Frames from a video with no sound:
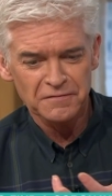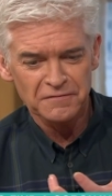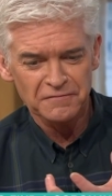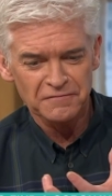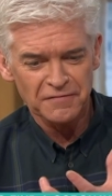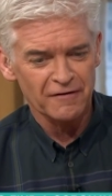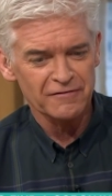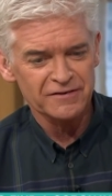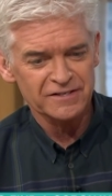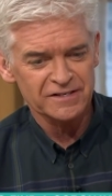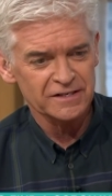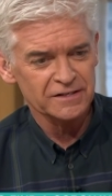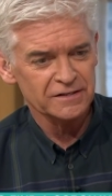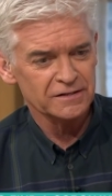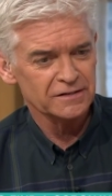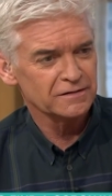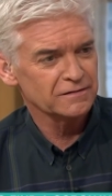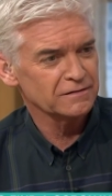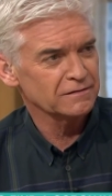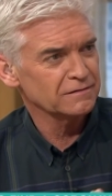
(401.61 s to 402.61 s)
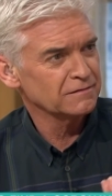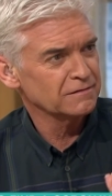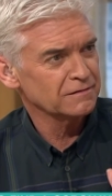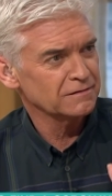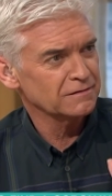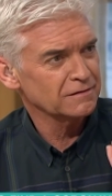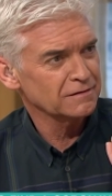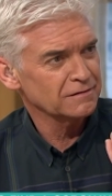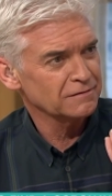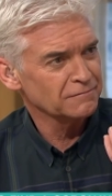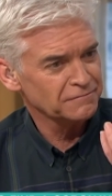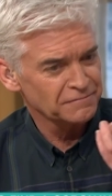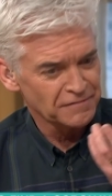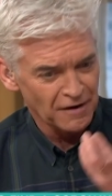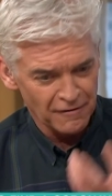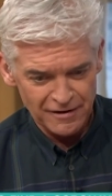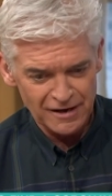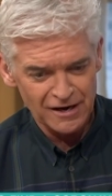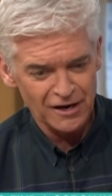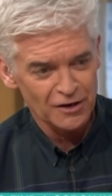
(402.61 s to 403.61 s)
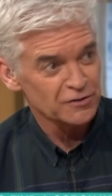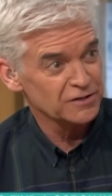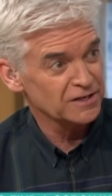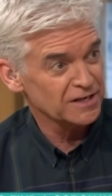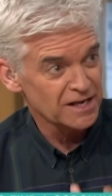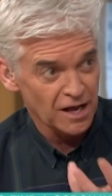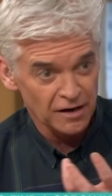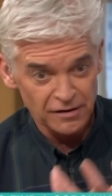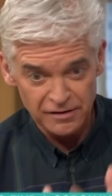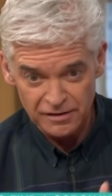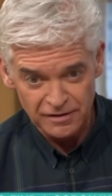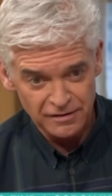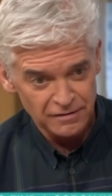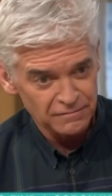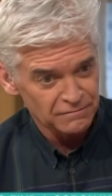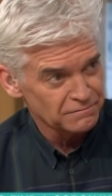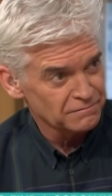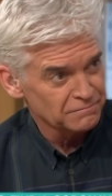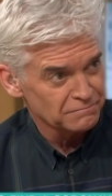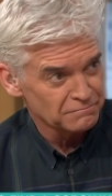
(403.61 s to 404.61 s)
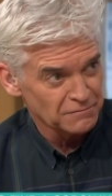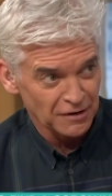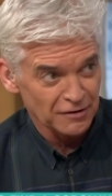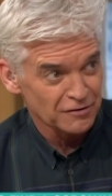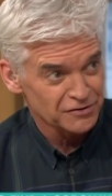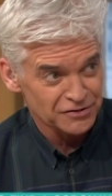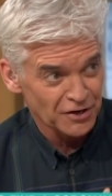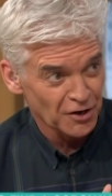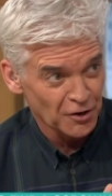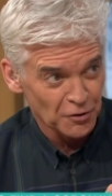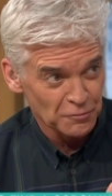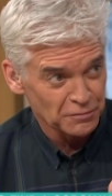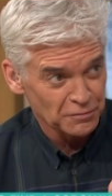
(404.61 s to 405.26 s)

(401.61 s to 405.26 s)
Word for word: viruses very closely under the microscope